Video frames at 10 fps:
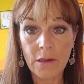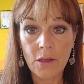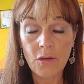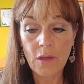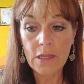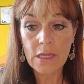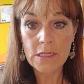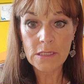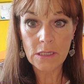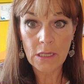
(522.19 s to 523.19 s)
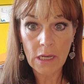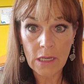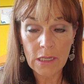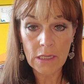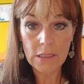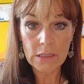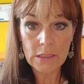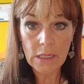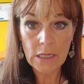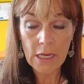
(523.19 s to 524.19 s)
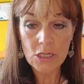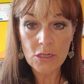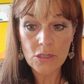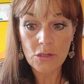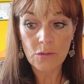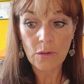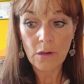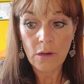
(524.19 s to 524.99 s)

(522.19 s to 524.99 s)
you get these young teenagers who